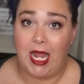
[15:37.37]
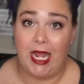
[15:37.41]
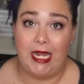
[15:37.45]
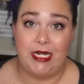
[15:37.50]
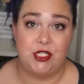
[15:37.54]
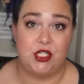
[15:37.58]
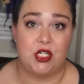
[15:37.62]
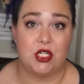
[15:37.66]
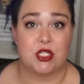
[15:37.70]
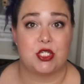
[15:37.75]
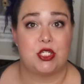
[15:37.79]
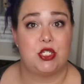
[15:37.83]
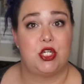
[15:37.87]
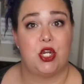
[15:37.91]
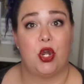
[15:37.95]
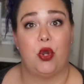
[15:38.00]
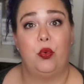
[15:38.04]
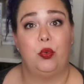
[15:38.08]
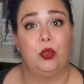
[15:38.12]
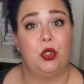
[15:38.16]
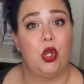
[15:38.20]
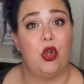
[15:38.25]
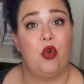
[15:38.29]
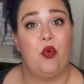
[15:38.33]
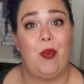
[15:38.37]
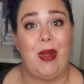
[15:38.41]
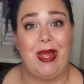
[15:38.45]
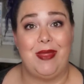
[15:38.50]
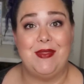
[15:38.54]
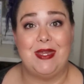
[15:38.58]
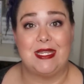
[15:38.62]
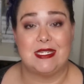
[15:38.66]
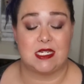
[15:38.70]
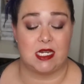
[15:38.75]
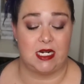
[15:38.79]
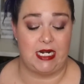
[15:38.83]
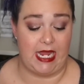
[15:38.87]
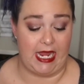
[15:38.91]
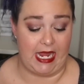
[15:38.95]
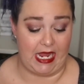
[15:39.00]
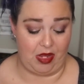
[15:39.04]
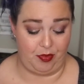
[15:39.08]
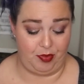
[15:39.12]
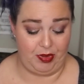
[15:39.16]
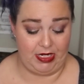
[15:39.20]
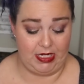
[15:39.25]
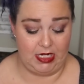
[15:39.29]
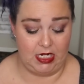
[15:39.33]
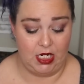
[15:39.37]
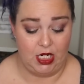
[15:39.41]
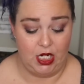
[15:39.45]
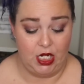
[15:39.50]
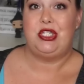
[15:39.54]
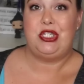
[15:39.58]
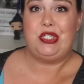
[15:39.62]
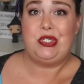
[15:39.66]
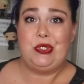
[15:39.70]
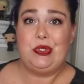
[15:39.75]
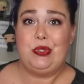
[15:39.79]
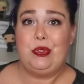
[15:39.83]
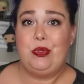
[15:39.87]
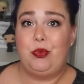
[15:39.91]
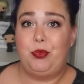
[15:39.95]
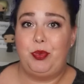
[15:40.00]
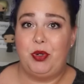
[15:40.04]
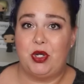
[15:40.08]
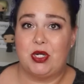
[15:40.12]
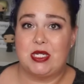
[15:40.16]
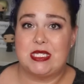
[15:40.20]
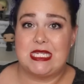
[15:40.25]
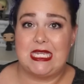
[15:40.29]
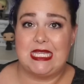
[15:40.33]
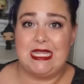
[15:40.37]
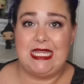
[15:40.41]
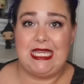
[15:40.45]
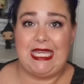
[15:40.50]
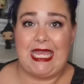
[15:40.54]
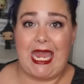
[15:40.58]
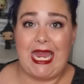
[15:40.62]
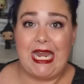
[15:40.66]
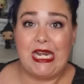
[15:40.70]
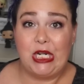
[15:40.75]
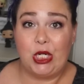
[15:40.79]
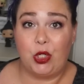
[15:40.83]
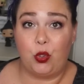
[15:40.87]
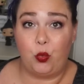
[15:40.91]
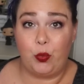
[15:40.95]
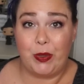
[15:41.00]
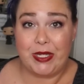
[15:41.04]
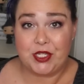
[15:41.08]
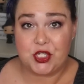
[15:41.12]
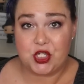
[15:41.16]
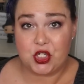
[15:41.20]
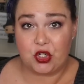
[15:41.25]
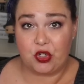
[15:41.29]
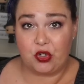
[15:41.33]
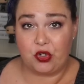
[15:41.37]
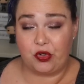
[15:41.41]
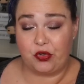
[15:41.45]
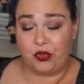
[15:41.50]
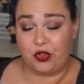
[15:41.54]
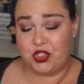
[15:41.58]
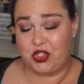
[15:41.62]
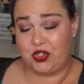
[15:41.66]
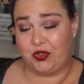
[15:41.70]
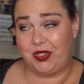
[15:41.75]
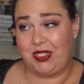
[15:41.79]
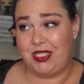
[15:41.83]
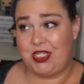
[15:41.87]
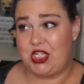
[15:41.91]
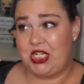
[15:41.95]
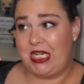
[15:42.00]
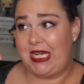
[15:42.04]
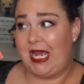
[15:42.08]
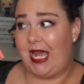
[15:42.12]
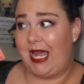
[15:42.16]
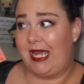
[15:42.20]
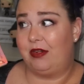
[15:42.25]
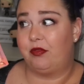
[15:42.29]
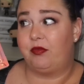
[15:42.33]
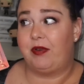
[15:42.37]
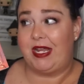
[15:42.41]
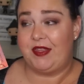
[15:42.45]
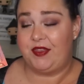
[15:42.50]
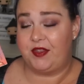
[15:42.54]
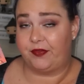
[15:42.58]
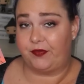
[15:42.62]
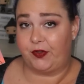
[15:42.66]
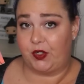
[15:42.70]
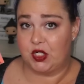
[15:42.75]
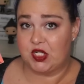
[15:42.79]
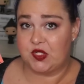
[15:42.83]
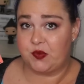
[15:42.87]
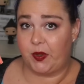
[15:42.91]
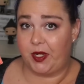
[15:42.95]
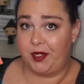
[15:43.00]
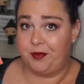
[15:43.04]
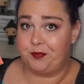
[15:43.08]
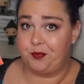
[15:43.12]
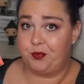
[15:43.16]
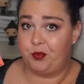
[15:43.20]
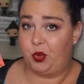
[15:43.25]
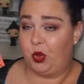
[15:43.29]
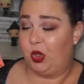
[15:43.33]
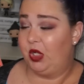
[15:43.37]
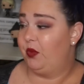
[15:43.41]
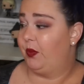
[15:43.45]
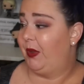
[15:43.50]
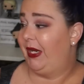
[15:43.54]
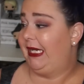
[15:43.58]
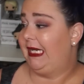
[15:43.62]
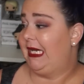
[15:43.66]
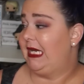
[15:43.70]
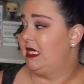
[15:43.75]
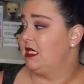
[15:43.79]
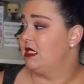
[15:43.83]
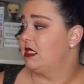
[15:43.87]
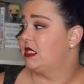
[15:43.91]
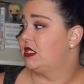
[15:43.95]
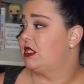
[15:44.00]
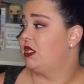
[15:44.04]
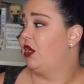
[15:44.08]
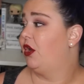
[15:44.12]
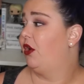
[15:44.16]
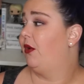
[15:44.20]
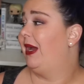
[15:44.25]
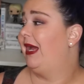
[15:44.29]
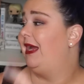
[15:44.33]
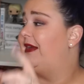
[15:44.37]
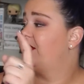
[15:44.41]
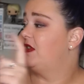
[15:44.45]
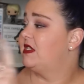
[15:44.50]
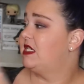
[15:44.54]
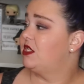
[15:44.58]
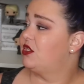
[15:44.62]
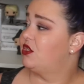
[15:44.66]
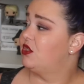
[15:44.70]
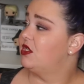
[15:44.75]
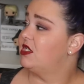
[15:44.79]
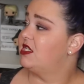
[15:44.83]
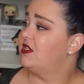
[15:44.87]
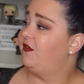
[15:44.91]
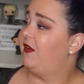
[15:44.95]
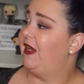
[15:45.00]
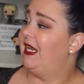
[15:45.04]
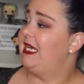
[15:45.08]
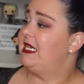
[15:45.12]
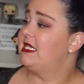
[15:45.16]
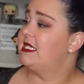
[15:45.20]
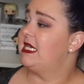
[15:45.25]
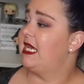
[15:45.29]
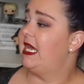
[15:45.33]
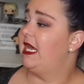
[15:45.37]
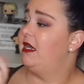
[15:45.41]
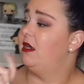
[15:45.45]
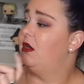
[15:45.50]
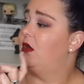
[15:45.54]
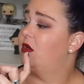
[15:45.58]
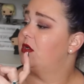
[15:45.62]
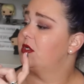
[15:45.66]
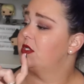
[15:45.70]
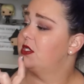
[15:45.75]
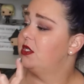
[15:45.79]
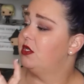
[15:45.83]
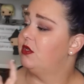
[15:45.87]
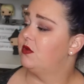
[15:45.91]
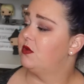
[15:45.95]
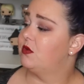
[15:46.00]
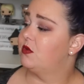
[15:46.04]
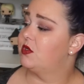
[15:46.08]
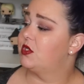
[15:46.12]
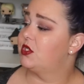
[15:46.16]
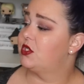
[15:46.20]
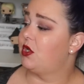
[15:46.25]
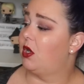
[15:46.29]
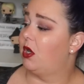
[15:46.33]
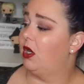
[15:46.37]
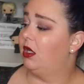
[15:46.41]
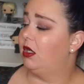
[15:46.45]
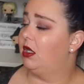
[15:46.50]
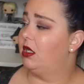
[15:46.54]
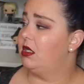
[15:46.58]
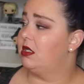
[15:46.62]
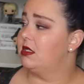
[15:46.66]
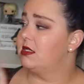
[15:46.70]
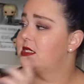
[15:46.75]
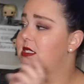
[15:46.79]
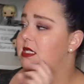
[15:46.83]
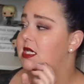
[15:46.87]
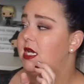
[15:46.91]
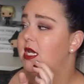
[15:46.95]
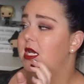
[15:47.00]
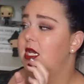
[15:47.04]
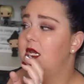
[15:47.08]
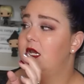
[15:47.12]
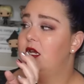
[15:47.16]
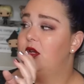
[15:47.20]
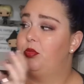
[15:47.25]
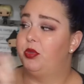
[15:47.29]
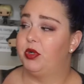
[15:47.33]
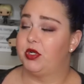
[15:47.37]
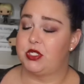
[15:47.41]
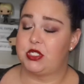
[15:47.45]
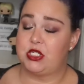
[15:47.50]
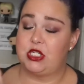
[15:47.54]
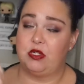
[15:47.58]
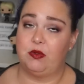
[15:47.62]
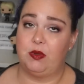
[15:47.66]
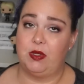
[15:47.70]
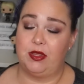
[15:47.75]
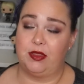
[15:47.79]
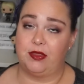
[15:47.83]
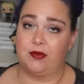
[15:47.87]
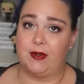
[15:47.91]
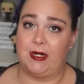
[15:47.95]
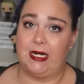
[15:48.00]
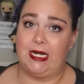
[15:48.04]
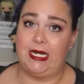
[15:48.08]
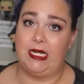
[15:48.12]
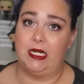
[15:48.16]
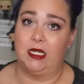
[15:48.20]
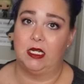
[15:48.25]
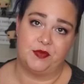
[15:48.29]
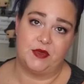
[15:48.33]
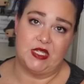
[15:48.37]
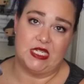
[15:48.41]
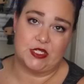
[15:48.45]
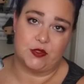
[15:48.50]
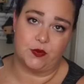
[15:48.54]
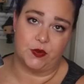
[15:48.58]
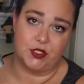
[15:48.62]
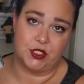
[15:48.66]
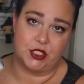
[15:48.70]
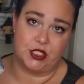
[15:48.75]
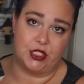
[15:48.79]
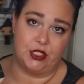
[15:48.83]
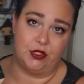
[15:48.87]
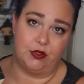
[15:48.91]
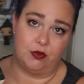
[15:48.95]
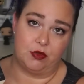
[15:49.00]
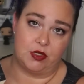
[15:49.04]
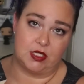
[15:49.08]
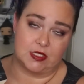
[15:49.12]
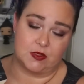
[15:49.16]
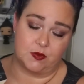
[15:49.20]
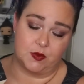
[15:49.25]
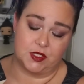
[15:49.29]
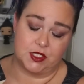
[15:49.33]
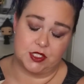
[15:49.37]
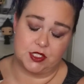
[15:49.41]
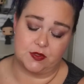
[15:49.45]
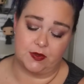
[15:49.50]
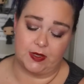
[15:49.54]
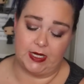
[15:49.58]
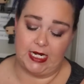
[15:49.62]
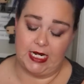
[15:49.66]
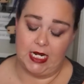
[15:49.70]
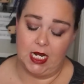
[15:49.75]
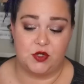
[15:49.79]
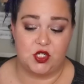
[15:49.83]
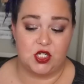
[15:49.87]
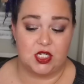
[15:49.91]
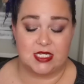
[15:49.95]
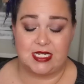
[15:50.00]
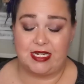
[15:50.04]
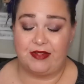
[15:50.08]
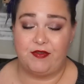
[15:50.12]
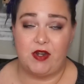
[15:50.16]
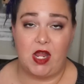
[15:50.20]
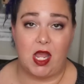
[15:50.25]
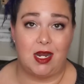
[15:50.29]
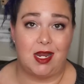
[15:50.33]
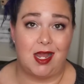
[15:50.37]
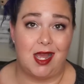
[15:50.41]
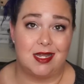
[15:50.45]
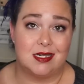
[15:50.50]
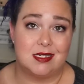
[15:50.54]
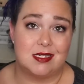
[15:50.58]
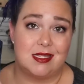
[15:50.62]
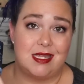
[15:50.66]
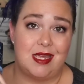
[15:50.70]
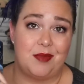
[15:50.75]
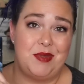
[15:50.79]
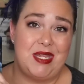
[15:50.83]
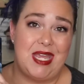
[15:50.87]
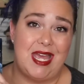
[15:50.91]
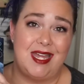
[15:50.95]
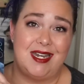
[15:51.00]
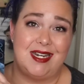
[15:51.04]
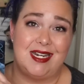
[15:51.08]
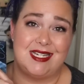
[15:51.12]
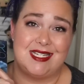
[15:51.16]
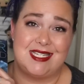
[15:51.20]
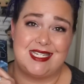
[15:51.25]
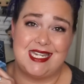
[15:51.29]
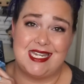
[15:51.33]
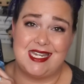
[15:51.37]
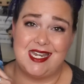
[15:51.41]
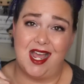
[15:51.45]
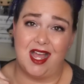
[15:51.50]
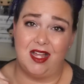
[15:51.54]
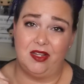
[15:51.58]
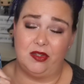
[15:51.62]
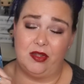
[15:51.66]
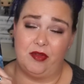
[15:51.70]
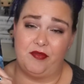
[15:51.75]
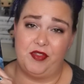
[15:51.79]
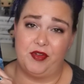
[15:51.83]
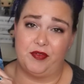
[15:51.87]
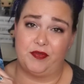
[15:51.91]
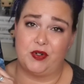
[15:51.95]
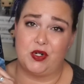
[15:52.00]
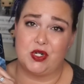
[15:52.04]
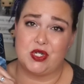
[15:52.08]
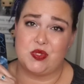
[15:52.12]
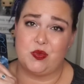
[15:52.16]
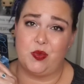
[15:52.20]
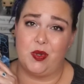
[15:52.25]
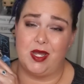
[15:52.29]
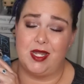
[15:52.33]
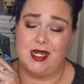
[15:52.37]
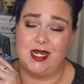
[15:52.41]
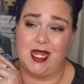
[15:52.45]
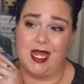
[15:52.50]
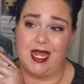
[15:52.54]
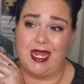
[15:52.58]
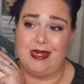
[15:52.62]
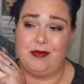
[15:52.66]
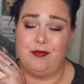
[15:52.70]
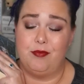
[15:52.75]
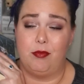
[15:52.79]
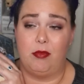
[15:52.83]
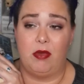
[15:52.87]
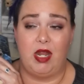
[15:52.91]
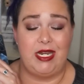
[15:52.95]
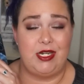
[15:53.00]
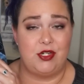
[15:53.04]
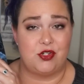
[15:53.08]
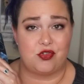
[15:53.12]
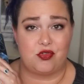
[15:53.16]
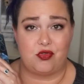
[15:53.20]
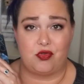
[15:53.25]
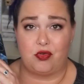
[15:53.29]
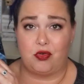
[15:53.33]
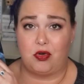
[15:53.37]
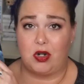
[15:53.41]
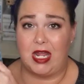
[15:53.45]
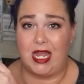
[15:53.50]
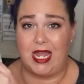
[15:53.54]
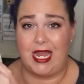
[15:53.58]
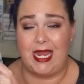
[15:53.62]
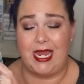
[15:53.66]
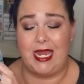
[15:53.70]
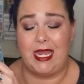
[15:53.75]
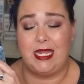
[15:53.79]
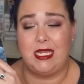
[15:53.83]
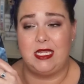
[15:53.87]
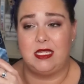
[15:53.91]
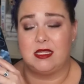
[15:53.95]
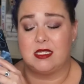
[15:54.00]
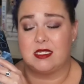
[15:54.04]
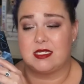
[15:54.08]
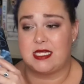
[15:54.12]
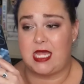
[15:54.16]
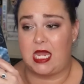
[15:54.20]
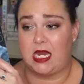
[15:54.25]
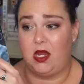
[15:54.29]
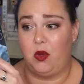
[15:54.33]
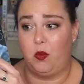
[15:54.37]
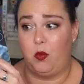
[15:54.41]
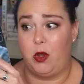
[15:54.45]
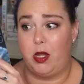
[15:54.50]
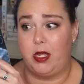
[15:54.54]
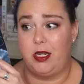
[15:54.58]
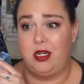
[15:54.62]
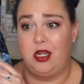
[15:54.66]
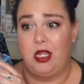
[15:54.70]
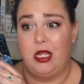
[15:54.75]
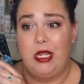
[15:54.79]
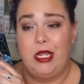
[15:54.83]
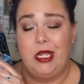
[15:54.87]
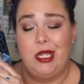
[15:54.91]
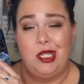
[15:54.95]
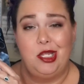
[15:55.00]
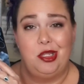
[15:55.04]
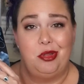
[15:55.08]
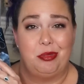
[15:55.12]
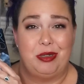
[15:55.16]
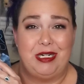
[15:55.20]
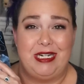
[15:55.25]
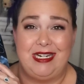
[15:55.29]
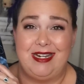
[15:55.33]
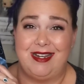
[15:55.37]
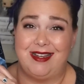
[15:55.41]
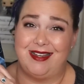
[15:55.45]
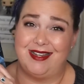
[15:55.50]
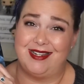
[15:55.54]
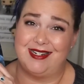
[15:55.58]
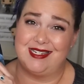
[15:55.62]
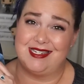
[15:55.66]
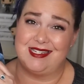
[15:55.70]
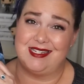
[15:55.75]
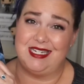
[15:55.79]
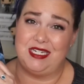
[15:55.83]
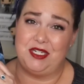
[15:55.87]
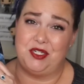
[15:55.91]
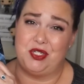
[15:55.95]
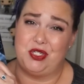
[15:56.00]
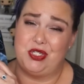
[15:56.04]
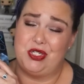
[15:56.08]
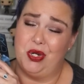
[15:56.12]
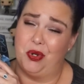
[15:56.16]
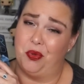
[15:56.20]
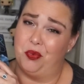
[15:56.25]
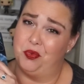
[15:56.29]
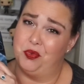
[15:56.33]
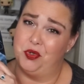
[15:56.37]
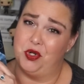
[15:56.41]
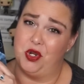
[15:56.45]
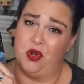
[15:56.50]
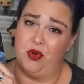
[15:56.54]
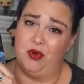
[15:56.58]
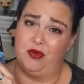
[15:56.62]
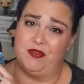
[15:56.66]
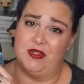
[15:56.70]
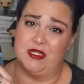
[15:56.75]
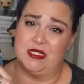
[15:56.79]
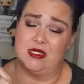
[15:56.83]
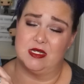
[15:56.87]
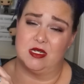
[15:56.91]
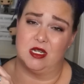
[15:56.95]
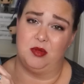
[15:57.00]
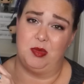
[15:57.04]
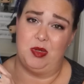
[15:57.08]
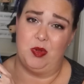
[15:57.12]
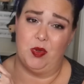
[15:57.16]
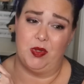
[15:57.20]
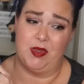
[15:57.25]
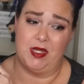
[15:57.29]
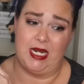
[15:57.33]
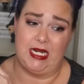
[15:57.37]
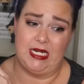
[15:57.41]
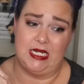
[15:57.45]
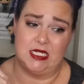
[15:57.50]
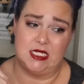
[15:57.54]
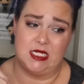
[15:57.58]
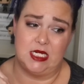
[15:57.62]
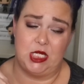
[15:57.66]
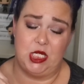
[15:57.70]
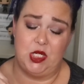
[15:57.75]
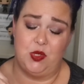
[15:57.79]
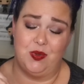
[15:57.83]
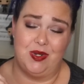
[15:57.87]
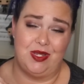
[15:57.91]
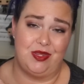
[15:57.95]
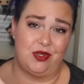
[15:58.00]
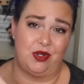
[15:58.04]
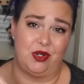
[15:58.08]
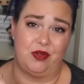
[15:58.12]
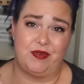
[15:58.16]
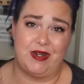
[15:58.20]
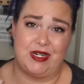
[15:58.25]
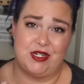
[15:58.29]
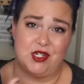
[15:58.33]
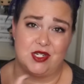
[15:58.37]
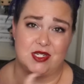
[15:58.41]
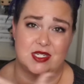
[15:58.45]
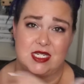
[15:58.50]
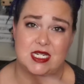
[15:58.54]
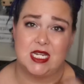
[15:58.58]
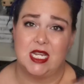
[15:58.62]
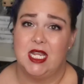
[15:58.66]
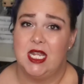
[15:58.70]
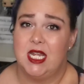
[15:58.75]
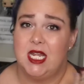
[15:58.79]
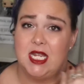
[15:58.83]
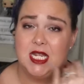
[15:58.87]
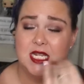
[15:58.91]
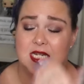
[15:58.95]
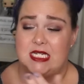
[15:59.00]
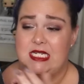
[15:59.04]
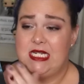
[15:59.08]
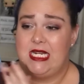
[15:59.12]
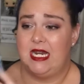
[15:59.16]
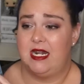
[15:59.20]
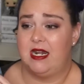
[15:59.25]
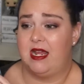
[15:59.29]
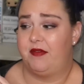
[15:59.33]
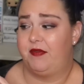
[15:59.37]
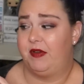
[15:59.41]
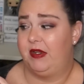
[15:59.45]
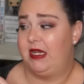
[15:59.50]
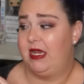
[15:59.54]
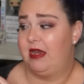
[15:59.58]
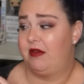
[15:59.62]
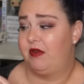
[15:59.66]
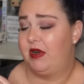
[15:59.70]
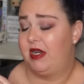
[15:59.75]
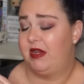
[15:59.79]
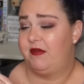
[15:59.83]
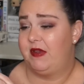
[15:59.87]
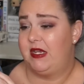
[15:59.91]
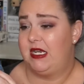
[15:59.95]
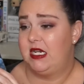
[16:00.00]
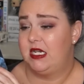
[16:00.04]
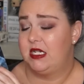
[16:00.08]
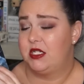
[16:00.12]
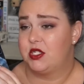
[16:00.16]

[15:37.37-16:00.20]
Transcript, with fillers: I just don't know when that's gonna happen. Two books in the Cahill Witch trilogy. I read the first one, Born Wicked, so I have Sister's Fate and also Star Cursed. Books two and three. This one's two, this one's three. Just have not gotten to them yet. Did not love the first one. I might try the second one but I honestly don't know if this is going to be one that I continue with or if I just DNF and get rid of it.